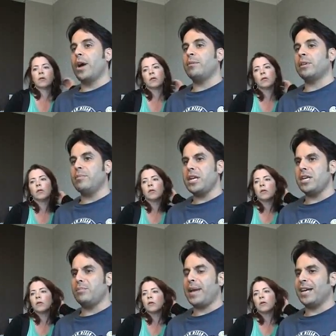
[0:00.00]
what
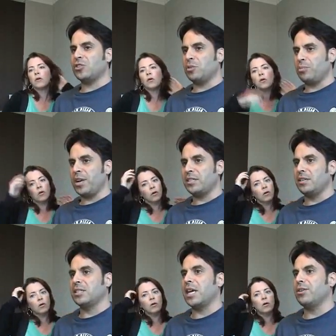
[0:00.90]
comedian, past or
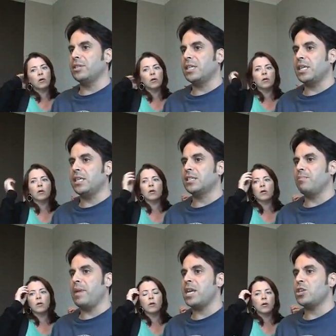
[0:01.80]
present, is guaranteed
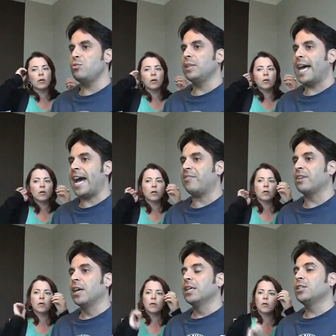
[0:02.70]
to make you
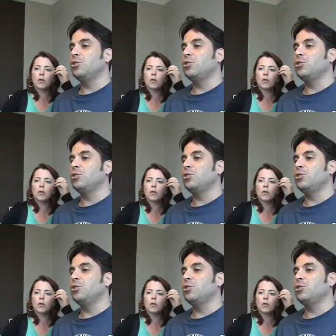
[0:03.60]
laugh